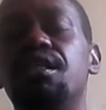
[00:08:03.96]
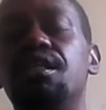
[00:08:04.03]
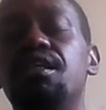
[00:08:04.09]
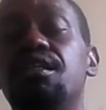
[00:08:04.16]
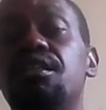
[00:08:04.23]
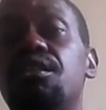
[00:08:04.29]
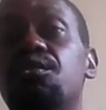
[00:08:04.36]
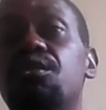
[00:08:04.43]

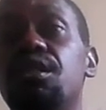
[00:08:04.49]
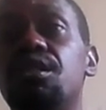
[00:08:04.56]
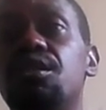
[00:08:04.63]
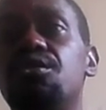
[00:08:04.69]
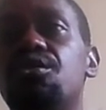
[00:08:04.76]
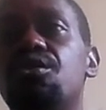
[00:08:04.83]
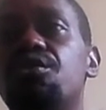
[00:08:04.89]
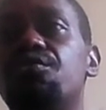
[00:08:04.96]
is
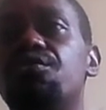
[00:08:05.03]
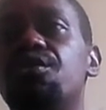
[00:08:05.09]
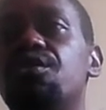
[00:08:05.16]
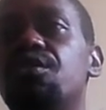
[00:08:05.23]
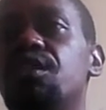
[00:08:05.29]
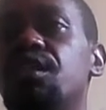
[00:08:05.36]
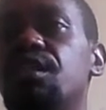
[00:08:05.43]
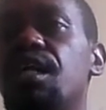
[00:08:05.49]
critical for
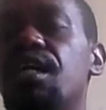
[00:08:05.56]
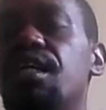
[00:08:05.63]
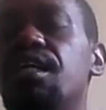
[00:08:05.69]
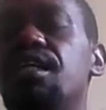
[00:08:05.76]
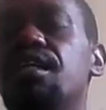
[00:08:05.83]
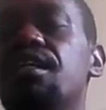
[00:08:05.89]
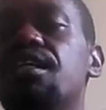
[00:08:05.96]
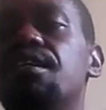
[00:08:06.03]

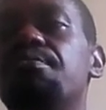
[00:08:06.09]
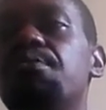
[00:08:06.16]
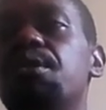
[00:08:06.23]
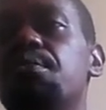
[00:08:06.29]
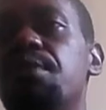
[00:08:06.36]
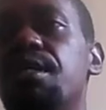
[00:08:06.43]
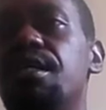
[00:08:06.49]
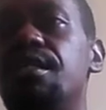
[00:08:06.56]
designing,
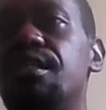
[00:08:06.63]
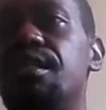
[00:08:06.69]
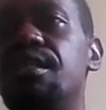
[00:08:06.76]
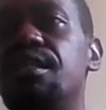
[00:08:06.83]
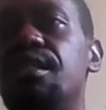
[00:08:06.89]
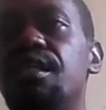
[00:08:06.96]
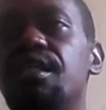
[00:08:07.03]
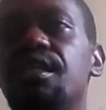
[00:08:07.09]

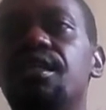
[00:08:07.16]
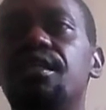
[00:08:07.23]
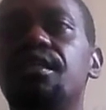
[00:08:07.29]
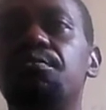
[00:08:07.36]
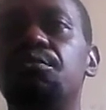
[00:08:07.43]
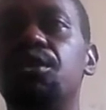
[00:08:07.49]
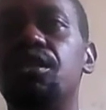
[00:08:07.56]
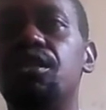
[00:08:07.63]
implementing, and
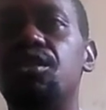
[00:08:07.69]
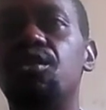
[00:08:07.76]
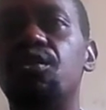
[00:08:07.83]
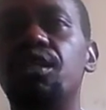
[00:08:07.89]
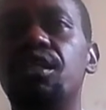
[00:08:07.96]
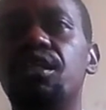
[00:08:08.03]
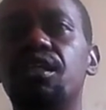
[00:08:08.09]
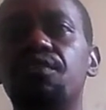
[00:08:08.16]

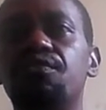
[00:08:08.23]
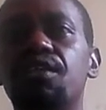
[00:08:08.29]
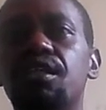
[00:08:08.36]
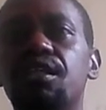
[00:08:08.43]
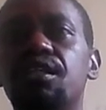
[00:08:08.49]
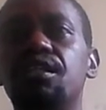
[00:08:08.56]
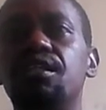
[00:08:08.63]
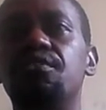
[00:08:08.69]
monitoring
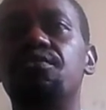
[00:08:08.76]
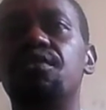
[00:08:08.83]
effective